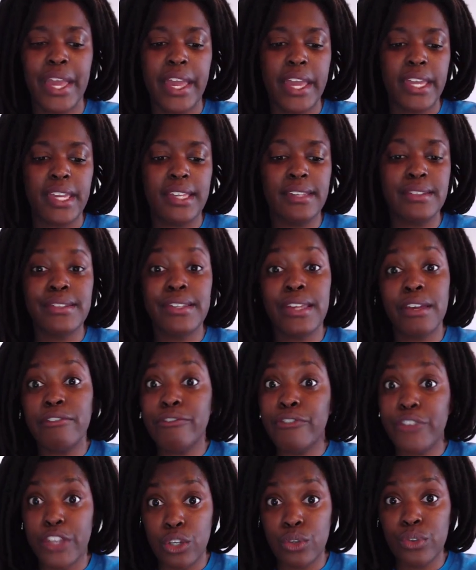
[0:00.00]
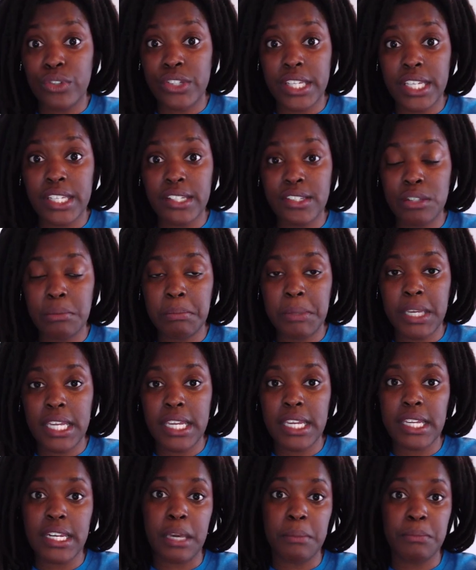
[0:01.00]
It's confusing to
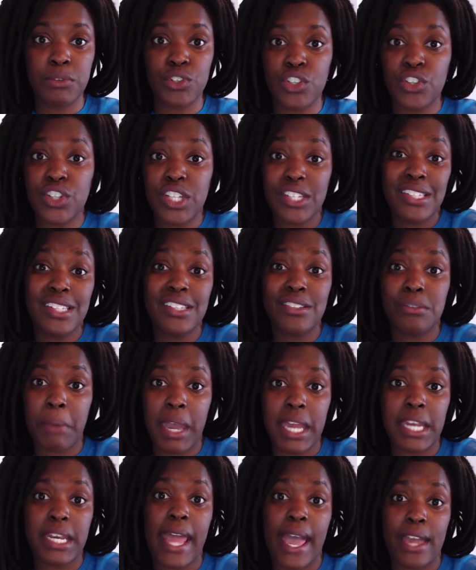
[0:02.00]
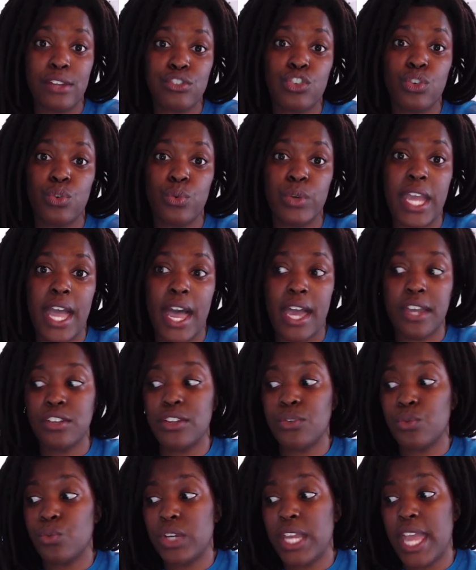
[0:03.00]
me, and this is my natural
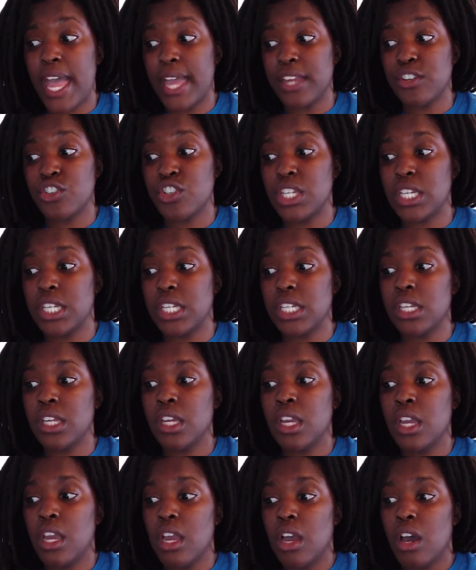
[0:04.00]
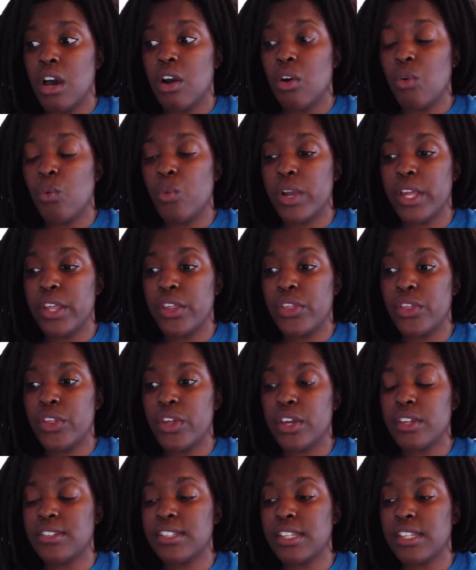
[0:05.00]
reaction with
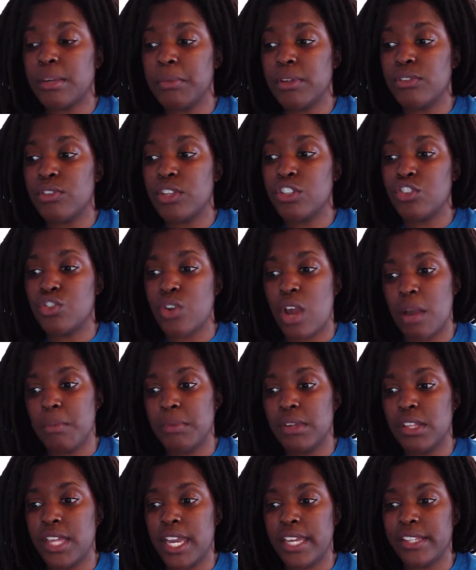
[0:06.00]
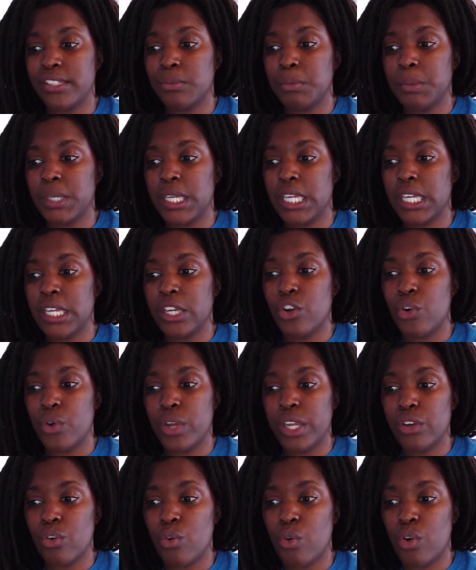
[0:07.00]
some of the drama that's been
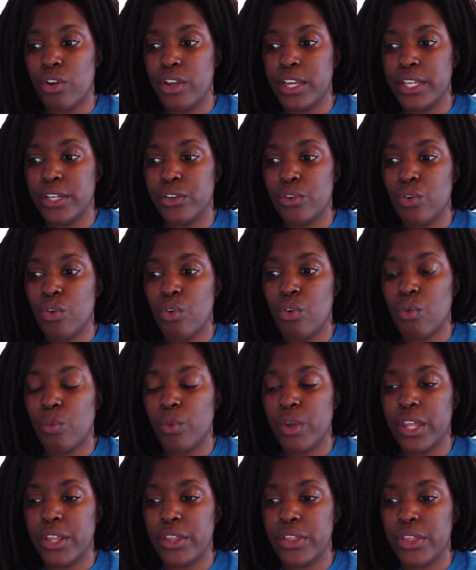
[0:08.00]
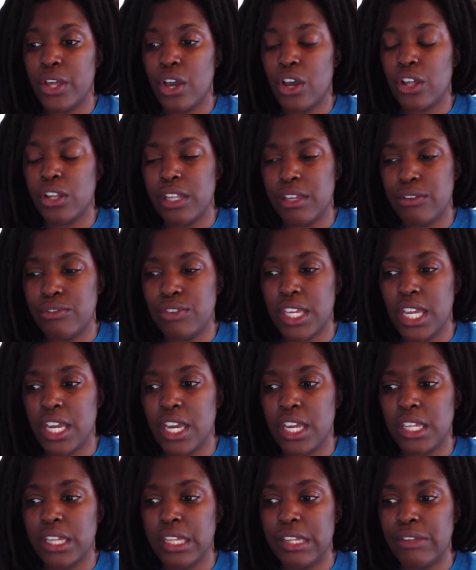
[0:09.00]
going on with Olivia
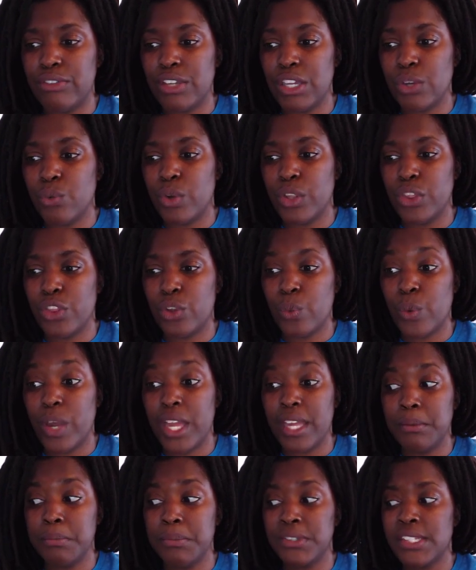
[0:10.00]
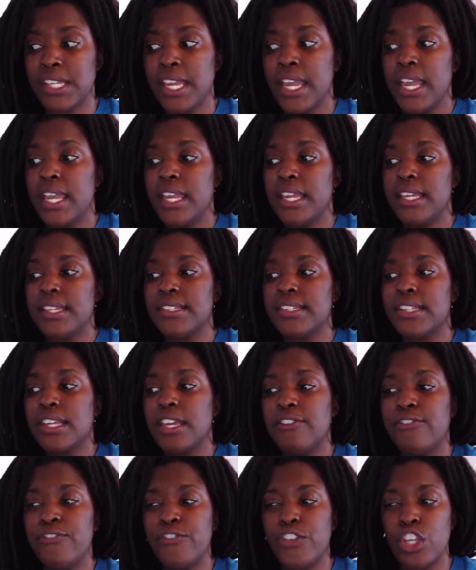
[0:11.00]
and living with the Webbs. It's
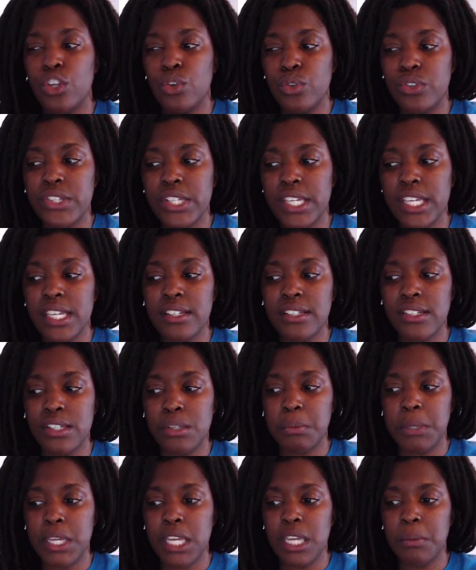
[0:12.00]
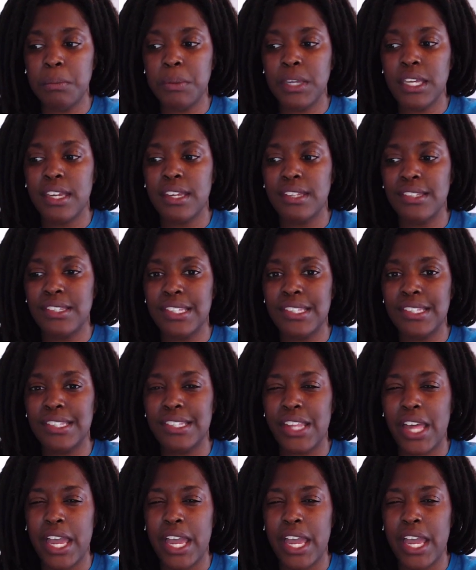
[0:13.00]
confusing to me because it's